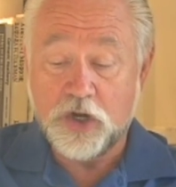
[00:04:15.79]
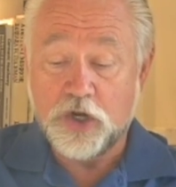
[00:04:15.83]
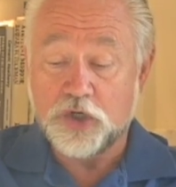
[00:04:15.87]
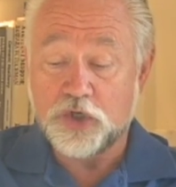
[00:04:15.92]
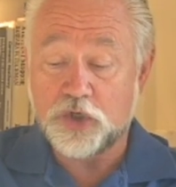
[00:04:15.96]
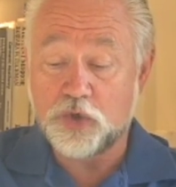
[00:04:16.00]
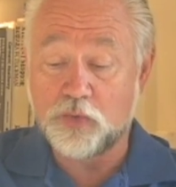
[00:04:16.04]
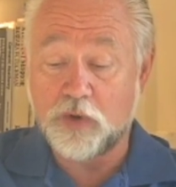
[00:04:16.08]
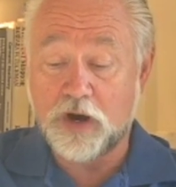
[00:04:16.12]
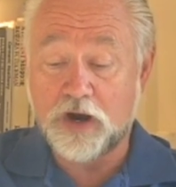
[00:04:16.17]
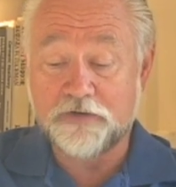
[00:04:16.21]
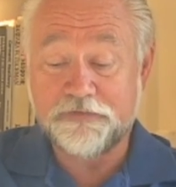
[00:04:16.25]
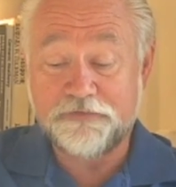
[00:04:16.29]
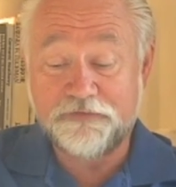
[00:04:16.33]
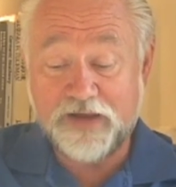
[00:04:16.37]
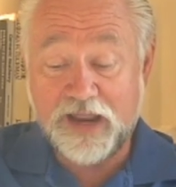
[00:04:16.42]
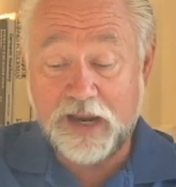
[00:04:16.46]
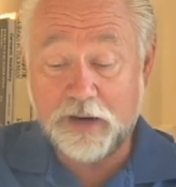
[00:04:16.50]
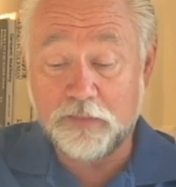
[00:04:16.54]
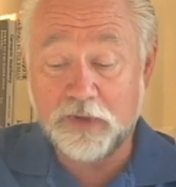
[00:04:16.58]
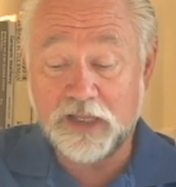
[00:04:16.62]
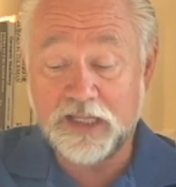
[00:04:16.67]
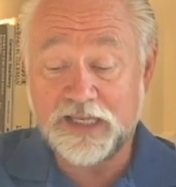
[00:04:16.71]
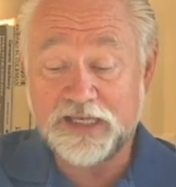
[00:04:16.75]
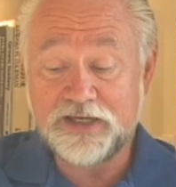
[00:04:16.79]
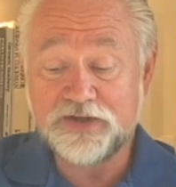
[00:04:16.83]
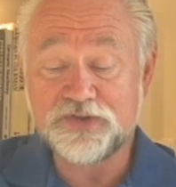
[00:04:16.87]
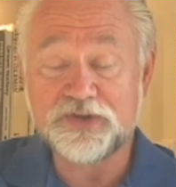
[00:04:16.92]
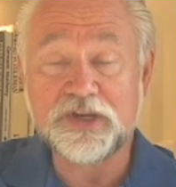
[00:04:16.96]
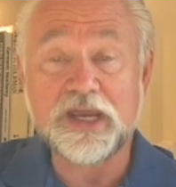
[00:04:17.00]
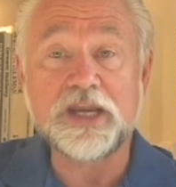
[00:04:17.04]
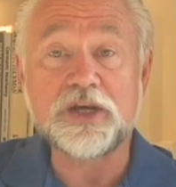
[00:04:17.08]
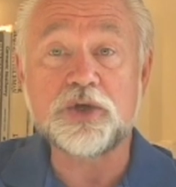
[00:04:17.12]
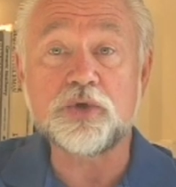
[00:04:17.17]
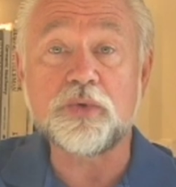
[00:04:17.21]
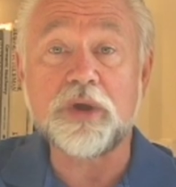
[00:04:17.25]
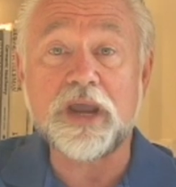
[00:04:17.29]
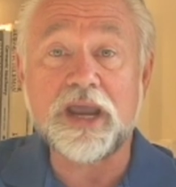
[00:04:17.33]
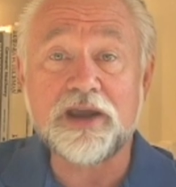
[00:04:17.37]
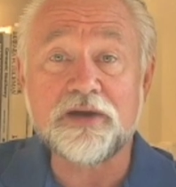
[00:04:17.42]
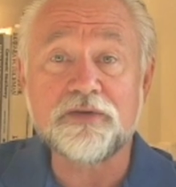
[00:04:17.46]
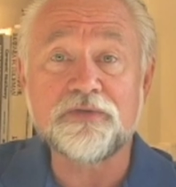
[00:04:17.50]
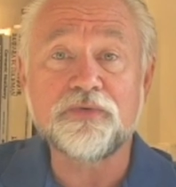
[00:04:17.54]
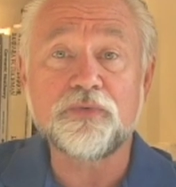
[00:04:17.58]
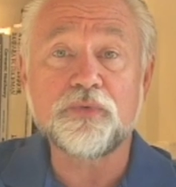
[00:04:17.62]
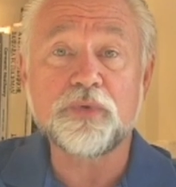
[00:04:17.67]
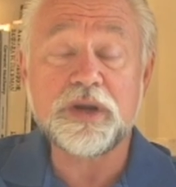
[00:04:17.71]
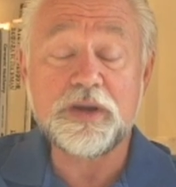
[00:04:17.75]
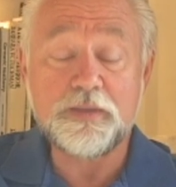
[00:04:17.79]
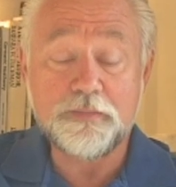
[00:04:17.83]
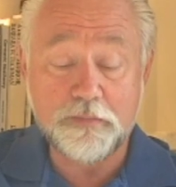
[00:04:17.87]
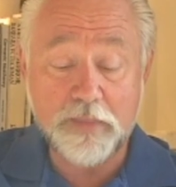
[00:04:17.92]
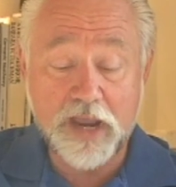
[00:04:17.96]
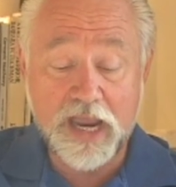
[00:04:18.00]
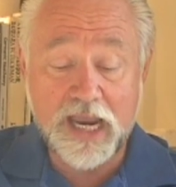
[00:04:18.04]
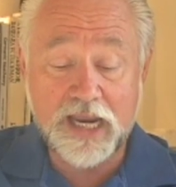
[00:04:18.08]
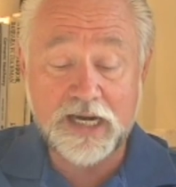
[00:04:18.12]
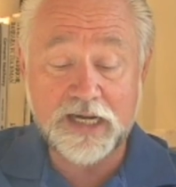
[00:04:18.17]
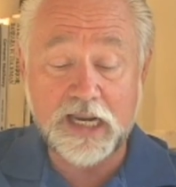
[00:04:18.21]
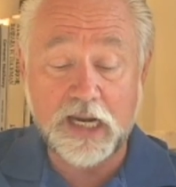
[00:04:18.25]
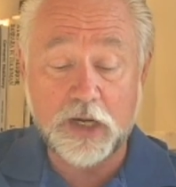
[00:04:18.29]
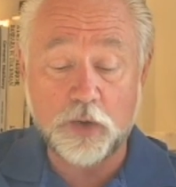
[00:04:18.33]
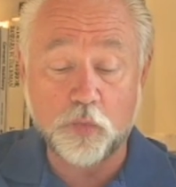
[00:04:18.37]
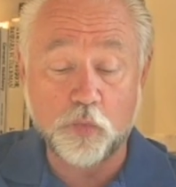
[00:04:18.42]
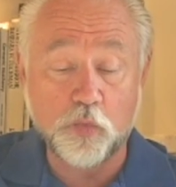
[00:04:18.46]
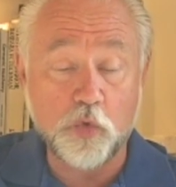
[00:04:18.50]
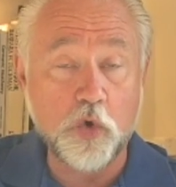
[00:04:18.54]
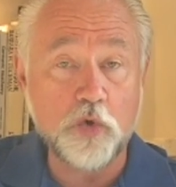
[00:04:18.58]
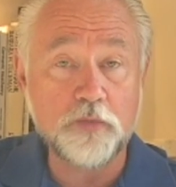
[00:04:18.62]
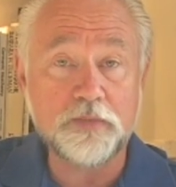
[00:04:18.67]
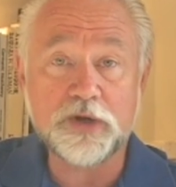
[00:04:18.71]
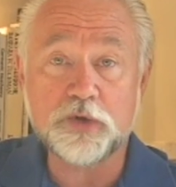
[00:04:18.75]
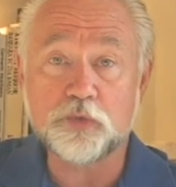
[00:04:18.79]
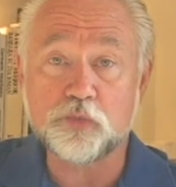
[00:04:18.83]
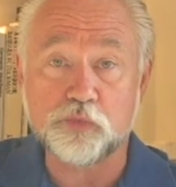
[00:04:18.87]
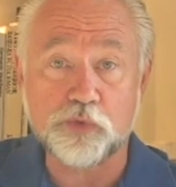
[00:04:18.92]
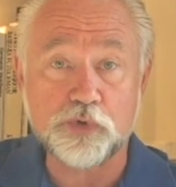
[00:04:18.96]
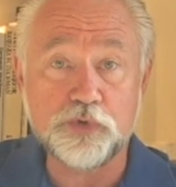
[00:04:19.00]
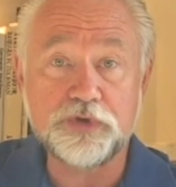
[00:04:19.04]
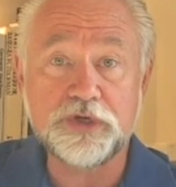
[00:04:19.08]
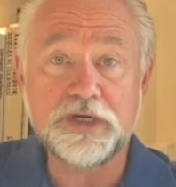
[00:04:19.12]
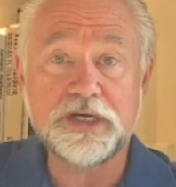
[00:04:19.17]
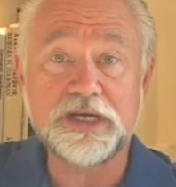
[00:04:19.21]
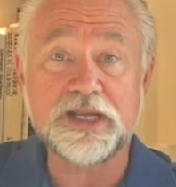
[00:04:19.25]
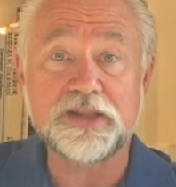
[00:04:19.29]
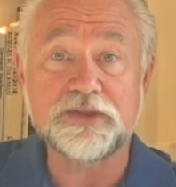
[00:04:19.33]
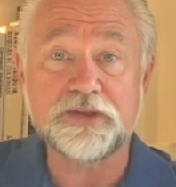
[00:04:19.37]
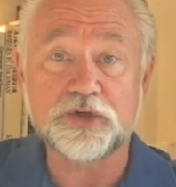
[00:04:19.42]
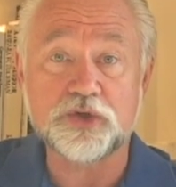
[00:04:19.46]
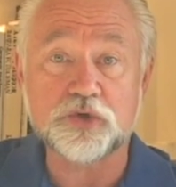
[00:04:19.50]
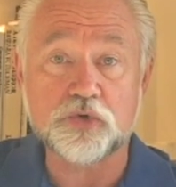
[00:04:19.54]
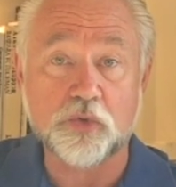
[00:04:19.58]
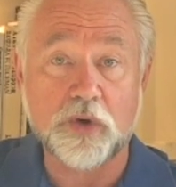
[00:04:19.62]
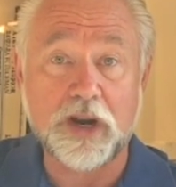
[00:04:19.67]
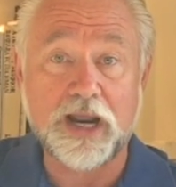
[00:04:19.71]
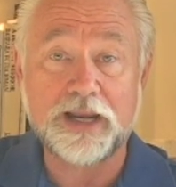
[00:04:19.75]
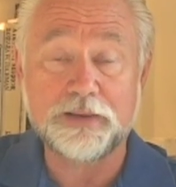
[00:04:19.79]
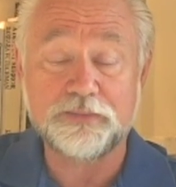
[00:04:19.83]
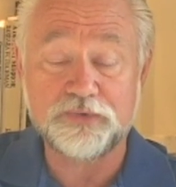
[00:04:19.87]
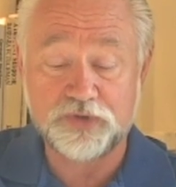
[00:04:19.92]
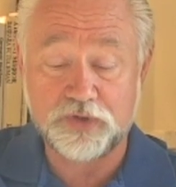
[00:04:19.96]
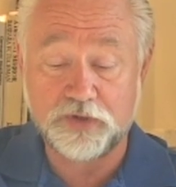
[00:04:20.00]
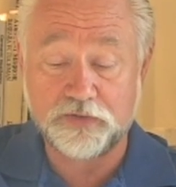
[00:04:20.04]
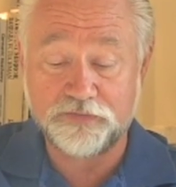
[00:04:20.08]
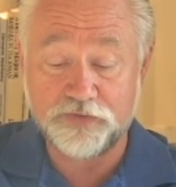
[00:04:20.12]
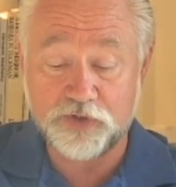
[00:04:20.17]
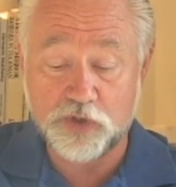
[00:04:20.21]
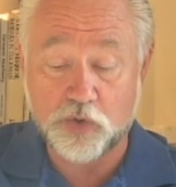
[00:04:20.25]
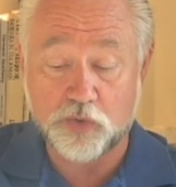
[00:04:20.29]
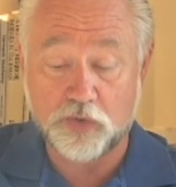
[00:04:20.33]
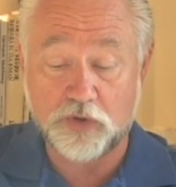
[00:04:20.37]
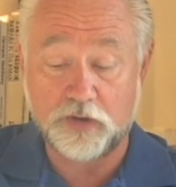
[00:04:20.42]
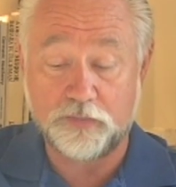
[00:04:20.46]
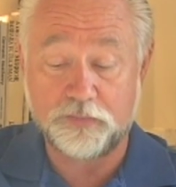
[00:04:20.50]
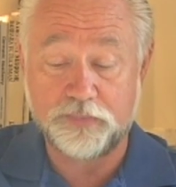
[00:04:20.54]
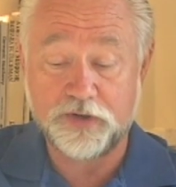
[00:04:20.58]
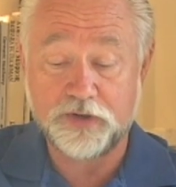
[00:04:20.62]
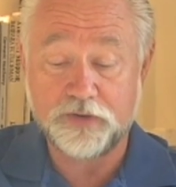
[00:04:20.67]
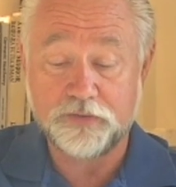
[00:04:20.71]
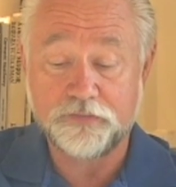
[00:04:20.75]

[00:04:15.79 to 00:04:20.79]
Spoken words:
to our families, and to every man and woman rooted in the tribes of Europe.